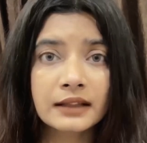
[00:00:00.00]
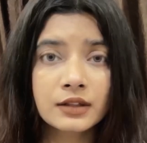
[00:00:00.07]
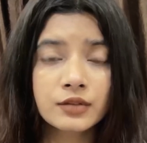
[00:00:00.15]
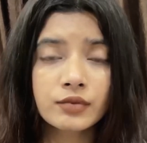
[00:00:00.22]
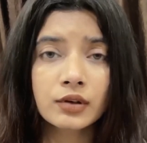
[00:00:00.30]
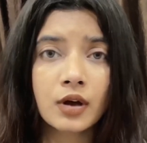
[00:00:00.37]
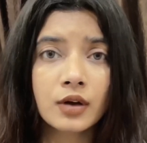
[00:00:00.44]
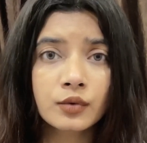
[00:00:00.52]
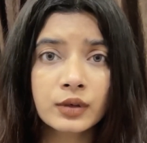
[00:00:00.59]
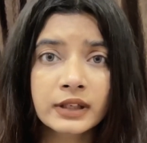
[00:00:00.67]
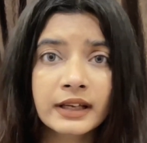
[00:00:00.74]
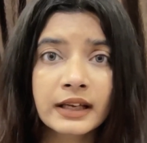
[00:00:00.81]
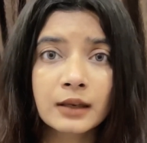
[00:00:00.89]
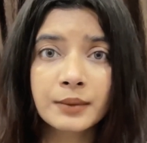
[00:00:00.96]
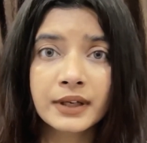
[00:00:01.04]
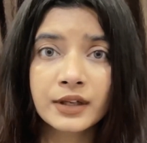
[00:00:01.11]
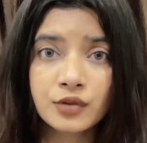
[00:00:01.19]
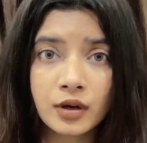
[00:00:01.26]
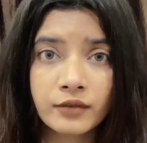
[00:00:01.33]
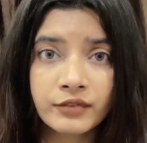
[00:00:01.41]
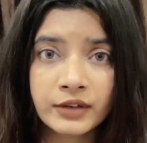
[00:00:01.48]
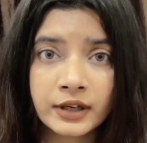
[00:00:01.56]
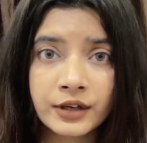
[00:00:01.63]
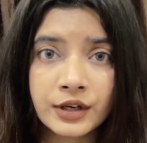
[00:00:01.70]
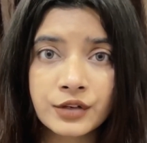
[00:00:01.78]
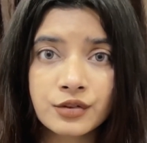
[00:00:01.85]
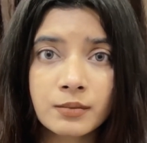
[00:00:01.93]
This will not only help any sort of
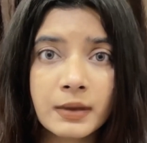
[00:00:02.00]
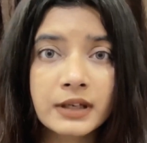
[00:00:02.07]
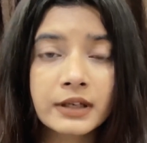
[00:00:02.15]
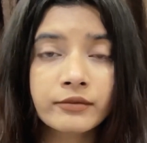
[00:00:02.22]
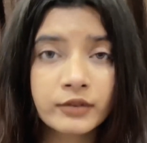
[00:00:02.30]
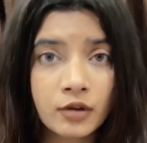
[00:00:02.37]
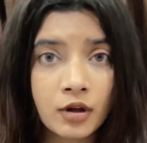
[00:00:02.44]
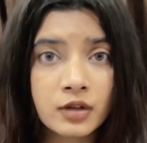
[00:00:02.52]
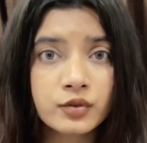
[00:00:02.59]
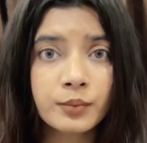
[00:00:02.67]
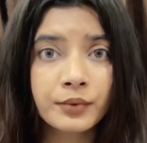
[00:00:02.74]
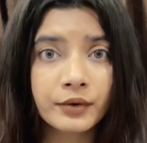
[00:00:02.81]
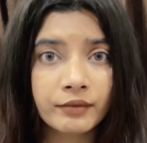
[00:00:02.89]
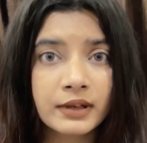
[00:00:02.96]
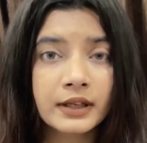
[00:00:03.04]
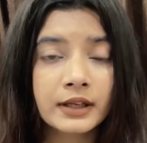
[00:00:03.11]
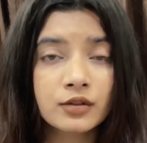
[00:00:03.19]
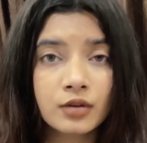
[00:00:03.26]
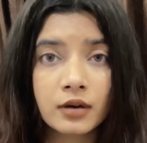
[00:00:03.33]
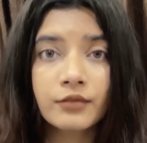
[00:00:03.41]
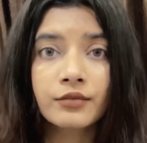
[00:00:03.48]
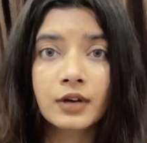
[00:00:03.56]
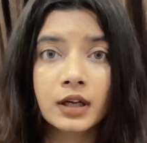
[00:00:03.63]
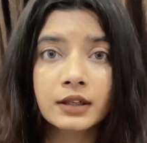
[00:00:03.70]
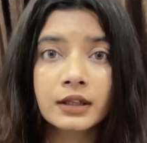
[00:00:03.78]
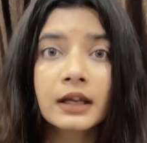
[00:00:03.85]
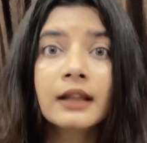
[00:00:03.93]
irritation, but it will also prevent any sort of
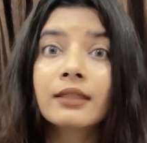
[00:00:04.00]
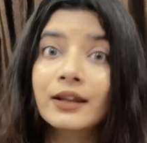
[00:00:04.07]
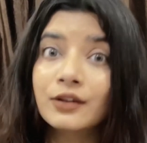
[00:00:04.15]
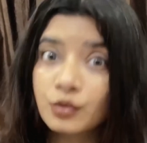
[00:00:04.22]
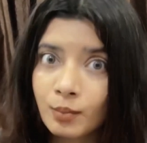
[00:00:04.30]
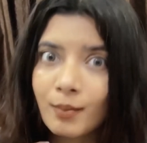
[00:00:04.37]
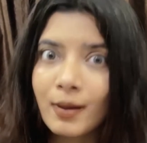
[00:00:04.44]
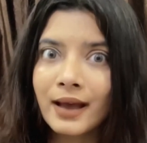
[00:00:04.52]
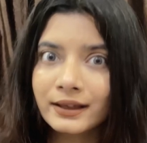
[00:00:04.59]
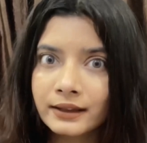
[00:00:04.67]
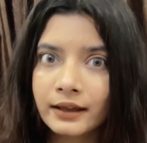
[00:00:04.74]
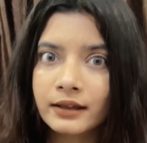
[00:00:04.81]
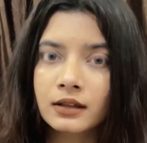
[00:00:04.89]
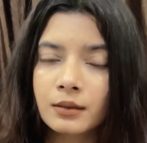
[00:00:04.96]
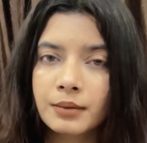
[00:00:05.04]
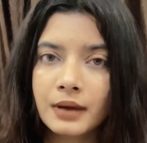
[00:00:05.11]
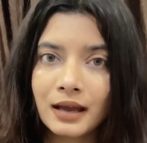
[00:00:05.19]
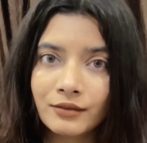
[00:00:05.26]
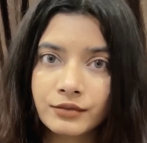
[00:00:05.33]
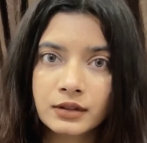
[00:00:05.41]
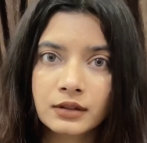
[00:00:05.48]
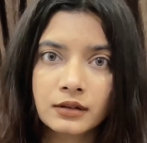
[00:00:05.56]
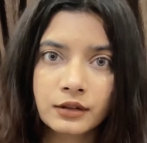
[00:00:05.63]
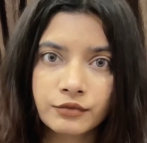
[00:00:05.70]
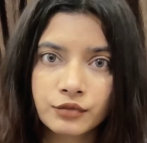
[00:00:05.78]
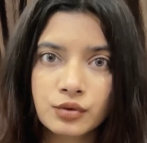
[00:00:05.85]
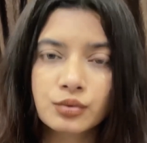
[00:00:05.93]
cut that you might end up having
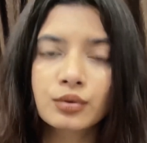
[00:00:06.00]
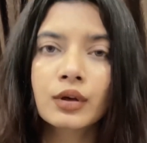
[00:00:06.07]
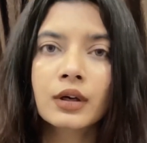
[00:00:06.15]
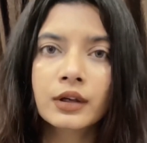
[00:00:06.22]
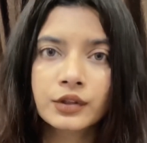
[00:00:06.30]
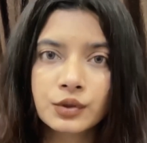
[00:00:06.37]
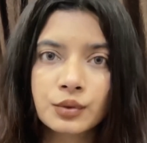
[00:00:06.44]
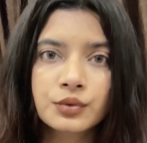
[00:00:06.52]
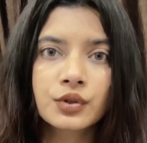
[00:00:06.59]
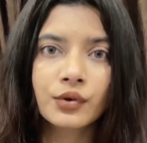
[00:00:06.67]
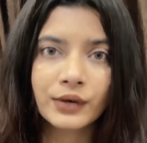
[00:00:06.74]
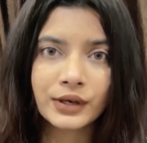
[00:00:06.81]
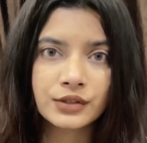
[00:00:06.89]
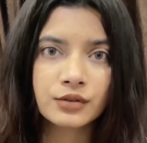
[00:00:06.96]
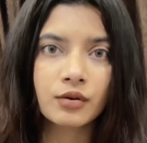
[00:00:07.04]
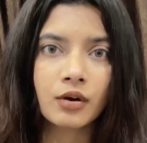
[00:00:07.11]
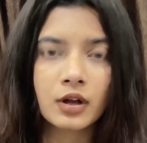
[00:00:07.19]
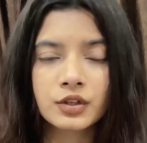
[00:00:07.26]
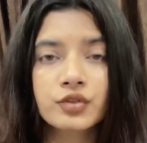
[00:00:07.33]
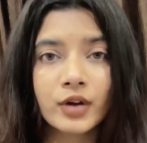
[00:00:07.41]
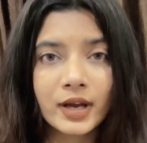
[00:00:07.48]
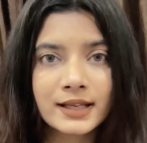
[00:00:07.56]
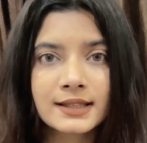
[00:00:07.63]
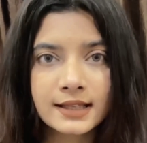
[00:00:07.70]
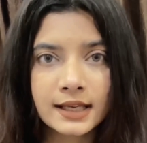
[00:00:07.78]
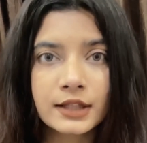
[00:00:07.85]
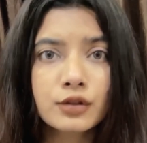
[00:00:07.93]
if you use your razor on dry
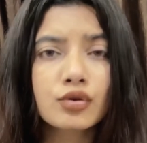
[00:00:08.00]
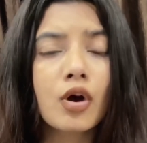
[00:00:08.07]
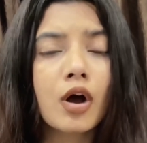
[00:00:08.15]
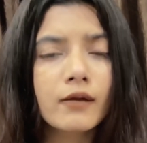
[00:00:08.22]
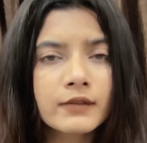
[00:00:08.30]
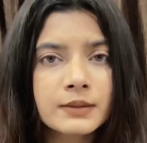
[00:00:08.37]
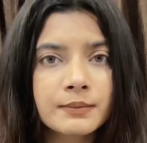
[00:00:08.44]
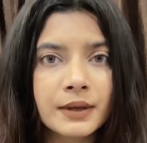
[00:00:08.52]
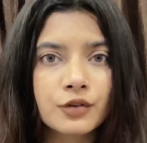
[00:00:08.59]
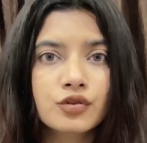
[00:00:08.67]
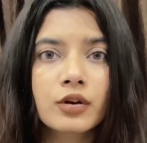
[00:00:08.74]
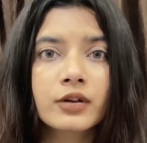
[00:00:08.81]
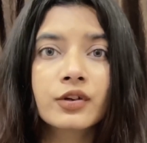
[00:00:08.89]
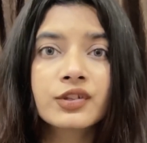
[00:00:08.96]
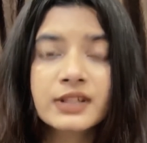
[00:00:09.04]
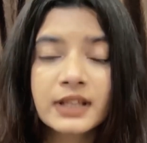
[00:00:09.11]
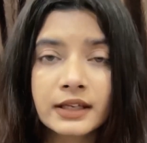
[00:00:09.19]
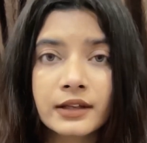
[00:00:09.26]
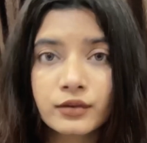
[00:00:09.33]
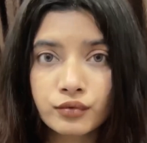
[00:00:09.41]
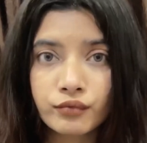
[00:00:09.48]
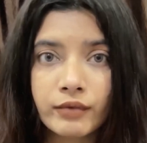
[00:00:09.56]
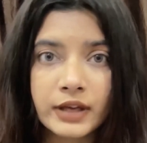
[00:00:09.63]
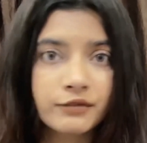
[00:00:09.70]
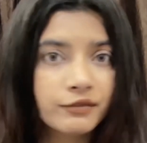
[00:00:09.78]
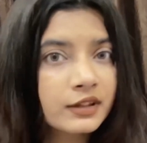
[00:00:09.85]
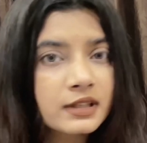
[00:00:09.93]
skin. So always make sure your skin is
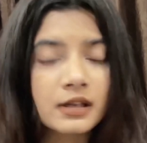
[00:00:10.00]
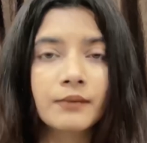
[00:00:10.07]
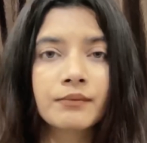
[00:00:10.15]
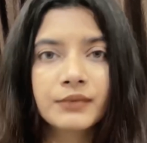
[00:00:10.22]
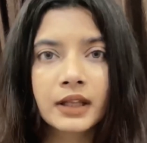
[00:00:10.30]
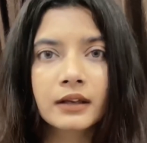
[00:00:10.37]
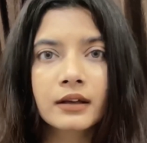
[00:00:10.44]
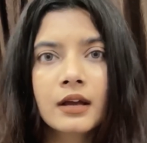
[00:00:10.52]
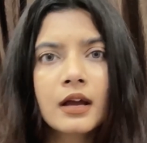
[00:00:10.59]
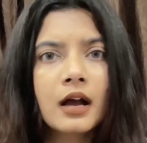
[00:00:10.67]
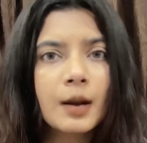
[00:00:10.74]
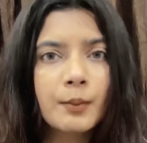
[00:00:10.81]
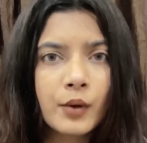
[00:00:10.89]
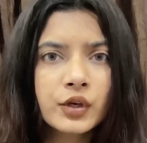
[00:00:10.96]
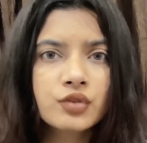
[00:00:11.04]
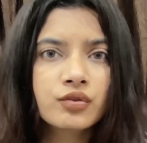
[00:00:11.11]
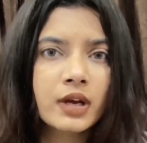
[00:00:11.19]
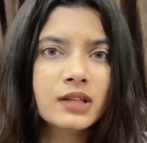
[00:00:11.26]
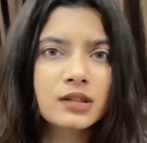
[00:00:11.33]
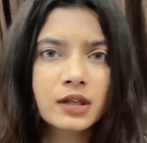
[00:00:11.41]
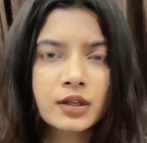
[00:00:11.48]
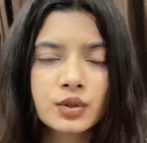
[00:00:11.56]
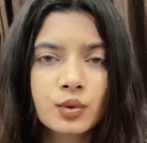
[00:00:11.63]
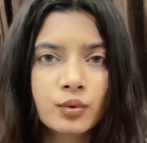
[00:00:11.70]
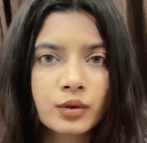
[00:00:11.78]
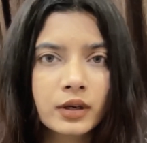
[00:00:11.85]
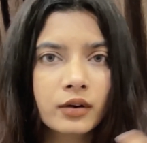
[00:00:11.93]
wet with something, a moisturizer,
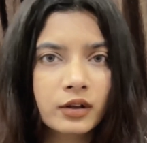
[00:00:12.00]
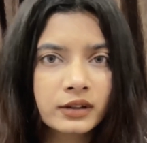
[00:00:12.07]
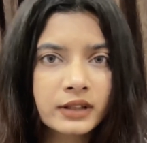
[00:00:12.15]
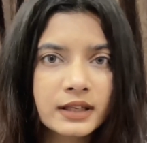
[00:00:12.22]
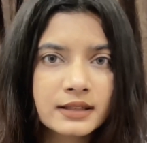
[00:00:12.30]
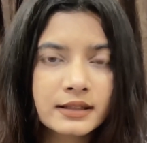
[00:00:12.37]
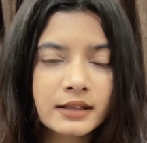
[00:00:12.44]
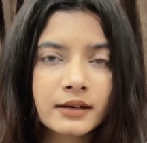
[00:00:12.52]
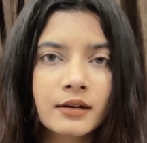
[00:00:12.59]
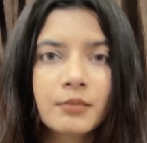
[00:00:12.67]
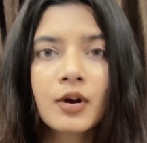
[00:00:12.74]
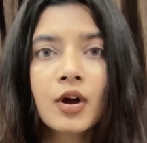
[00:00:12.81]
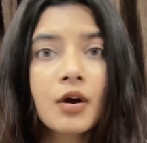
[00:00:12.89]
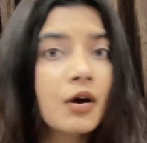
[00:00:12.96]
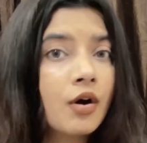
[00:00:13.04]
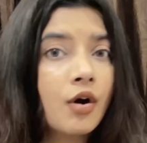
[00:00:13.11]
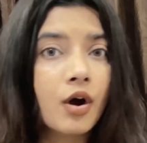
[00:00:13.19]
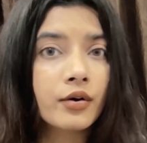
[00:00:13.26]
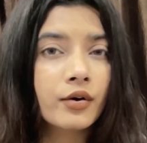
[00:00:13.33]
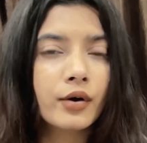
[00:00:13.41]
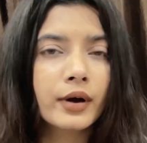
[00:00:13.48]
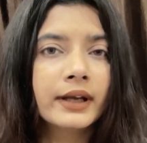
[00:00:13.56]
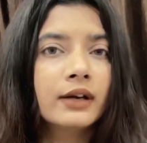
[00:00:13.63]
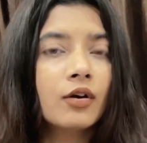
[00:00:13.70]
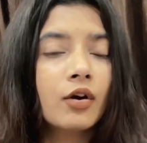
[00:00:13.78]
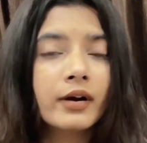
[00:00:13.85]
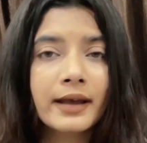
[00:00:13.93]
toner, or thick serum, or
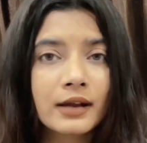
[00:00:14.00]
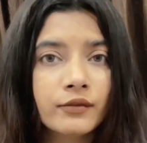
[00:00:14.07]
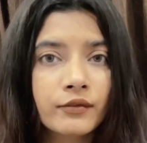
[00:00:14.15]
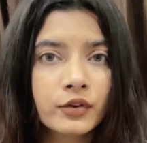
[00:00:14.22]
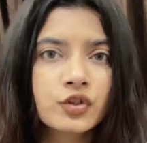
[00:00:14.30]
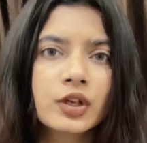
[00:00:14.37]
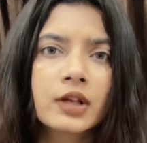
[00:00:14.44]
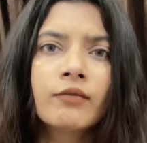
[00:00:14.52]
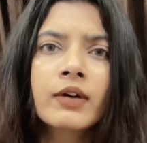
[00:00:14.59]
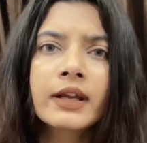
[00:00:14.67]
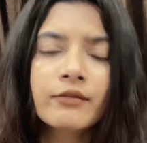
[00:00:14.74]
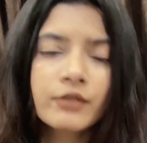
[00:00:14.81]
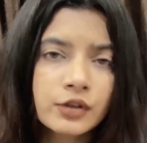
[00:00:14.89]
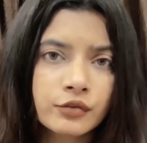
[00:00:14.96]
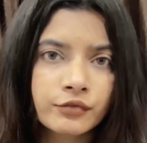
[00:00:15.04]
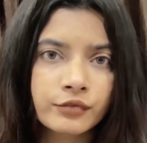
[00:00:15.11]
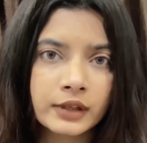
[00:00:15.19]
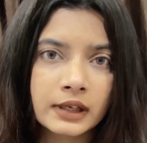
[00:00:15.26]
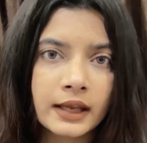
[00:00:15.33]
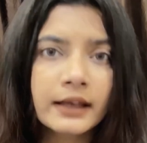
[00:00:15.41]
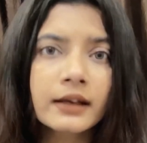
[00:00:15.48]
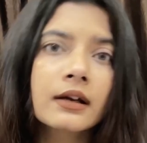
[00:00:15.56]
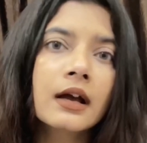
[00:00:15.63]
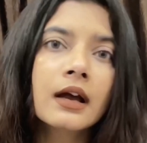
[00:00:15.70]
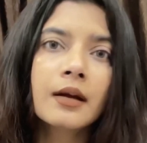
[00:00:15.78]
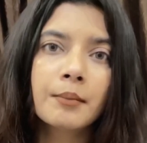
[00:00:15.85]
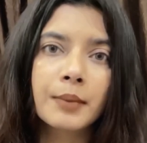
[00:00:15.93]
oil, or aloe vera gel, whatever you feel like,
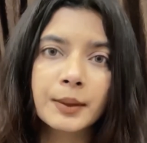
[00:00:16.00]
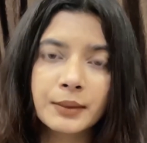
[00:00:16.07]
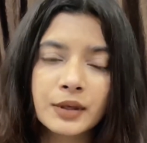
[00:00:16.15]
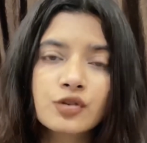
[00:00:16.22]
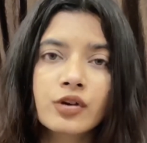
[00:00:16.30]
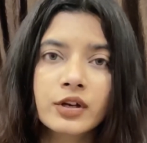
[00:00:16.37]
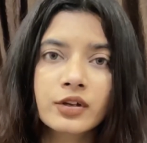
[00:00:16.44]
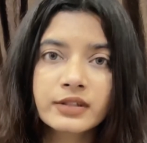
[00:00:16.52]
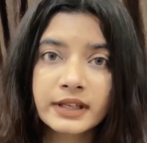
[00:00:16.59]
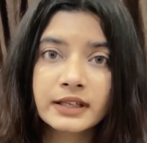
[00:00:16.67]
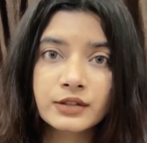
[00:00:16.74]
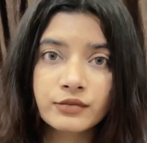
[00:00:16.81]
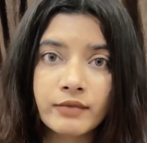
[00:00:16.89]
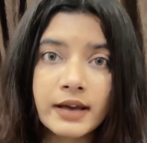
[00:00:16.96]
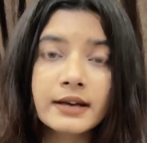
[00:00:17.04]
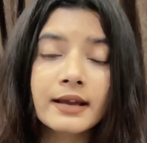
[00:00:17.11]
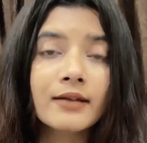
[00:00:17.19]
but make sure your skin is wet.